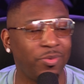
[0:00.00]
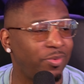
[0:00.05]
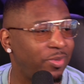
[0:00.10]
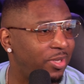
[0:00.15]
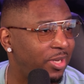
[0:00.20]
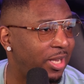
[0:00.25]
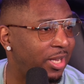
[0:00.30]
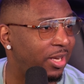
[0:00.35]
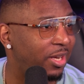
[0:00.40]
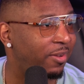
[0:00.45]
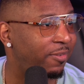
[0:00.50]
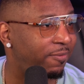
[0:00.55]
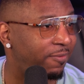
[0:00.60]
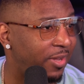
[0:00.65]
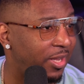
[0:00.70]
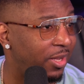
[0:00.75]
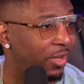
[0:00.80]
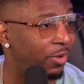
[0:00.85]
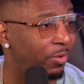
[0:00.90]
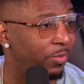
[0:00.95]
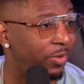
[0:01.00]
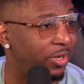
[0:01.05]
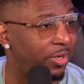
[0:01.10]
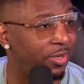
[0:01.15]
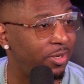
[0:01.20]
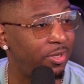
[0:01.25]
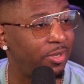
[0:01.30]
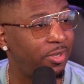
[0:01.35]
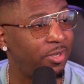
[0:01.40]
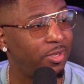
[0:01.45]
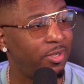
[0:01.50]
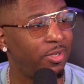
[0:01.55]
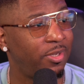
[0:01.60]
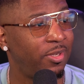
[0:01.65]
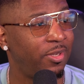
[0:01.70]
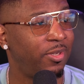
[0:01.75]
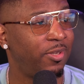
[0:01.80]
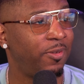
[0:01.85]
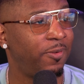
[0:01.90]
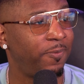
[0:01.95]
You damn that fail, bro.
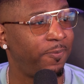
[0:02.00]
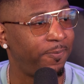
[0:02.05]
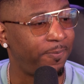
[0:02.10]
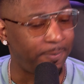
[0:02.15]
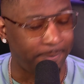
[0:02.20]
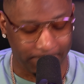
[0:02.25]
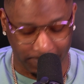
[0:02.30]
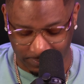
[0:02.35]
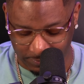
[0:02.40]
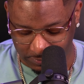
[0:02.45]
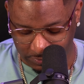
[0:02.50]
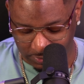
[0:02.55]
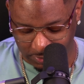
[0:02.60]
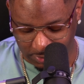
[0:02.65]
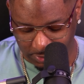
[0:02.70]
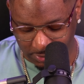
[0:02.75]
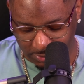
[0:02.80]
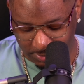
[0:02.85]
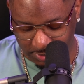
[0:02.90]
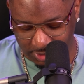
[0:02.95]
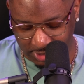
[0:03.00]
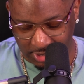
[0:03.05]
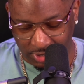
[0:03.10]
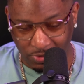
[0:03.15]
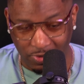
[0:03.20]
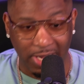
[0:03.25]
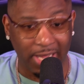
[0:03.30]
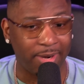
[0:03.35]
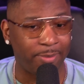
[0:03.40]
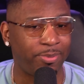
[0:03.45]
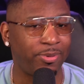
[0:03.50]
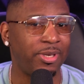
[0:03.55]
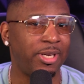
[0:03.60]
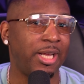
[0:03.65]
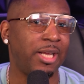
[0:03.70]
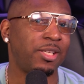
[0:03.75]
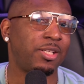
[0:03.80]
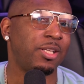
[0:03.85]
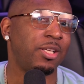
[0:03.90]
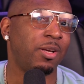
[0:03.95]
You know what I'm saying? You got to
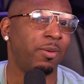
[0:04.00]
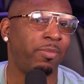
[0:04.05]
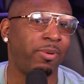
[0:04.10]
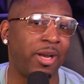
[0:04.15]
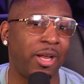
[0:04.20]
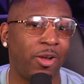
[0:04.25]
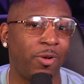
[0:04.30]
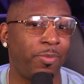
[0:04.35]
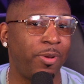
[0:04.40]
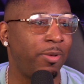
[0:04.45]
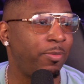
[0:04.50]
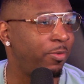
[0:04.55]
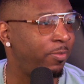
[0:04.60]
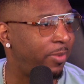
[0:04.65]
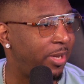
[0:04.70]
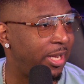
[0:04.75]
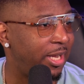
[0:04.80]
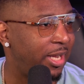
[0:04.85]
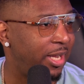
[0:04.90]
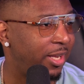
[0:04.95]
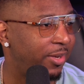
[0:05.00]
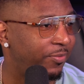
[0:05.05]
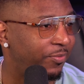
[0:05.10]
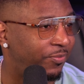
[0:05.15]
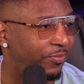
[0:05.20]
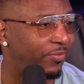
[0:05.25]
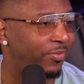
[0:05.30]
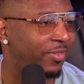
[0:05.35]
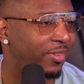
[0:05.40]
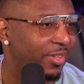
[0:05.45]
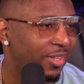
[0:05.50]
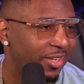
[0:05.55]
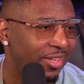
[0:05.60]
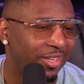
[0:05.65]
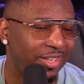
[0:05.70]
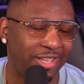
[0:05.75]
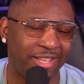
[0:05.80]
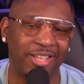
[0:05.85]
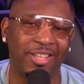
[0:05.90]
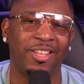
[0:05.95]
put that shit in a brown paper bag.
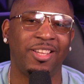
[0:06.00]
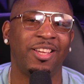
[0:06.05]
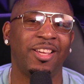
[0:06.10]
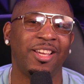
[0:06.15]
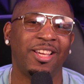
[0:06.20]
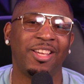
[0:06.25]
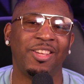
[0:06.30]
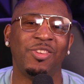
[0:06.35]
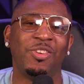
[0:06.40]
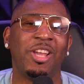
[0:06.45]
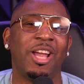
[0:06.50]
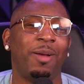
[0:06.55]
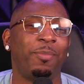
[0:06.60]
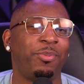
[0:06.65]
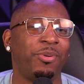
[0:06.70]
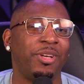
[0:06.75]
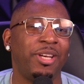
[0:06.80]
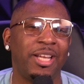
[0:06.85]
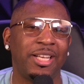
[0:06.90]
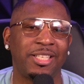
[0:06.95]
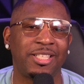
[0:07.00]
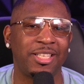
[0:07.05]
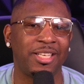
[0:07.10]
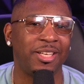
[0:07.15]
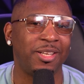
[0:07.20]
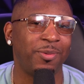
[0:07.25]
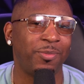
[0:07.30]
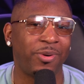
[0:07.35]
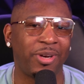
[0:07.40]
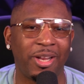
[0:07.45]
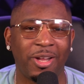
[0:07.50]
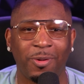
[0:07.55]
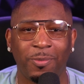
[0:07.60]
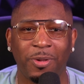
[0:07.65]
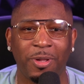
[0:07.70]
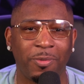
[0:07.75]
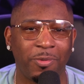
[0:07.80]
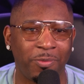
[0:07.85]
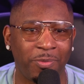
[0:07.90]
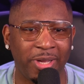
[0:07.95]
You got to put that shit in a
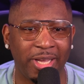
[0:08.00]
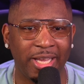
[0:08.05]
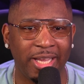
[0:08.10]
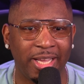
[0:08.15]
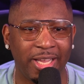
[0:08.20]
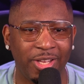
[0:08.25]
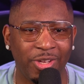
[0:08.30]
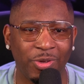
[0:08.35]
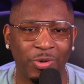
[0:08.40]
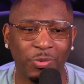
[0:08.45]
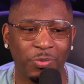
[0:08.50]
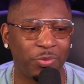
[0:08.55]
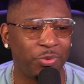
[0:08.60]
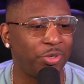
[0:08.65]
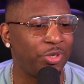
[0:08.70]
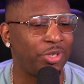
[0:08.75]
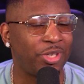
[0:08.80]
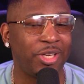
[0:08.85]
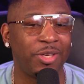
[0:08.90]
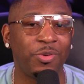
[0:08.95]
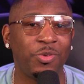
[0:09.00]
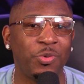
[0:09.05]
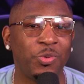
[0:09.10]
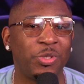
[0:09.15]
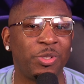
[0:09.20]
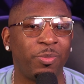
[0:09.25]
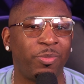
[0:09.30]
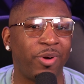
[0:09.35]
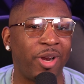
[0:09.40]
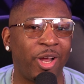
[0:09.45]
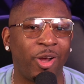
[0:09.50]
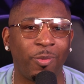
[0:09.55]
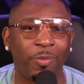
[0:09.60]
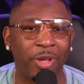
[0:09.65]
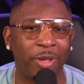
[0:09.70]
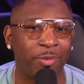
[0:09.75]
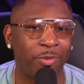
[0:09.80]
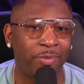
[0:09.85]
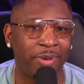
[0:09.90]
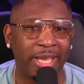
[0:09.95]
brown paper bag. You don't put the clip. You use the
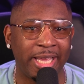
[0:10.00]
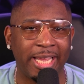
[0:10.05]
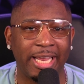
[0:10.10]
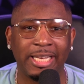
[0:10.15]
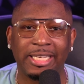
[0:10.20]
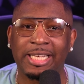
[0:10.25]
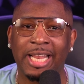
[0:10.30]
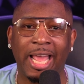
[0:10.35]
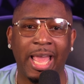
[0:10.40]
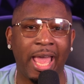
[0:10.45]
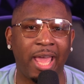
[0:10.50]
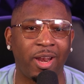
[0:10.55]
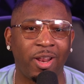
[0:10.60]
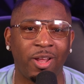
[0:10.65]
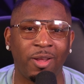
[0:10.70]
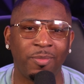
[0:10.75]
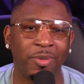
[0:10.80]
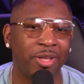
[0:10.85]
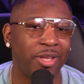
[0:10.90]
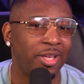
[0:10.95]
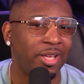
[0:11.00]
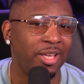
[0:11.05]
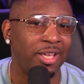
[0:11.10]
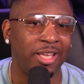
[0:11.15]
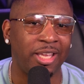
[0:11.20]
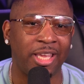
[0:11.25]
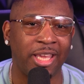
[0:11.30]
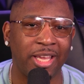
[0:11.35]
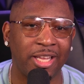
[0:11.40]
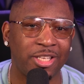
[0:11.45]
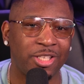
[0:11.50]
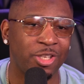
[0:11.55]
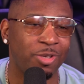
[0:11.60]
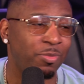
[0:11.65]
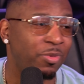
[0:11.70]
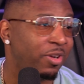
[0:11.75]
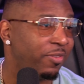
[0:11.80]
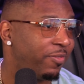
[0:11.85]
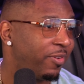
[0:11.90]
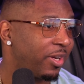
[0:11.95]
brown paper bag, tie it up, get it
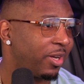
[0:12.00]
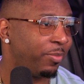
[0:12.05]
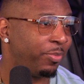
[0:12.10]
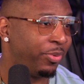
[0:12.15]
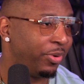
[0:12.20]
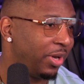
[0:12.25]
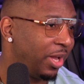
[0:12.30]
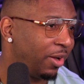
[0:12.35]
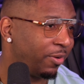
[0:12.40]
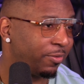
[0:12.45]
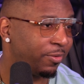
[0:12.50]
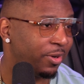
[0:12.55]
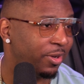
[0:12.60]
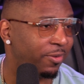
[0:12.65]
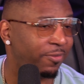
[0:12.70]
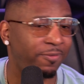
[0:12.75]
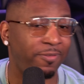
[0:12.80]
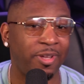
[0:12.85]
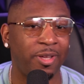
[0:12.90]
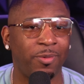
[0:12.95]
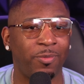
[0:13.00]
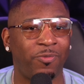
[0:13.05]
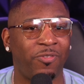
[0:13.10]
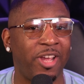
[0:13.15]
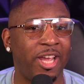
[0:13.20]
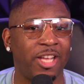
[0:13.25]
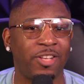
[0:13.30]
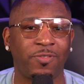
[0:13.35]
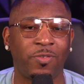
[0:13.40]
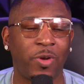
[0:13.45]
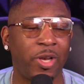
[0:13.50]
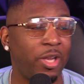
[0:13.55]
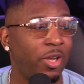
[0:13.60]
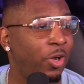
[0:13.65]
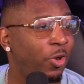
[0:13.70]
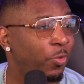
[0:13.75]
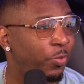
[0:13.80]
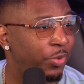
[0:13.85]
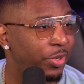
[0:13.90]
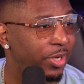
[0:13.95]
to a motherfucker, pull off real fast before
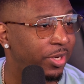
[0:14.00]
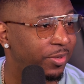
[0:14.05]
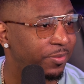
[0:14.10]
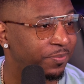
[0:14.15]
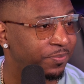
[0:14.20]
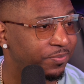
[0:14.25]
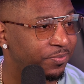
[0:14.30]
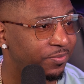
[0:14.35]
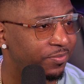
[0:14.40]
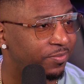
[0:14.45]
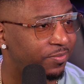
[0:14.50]
they go open it.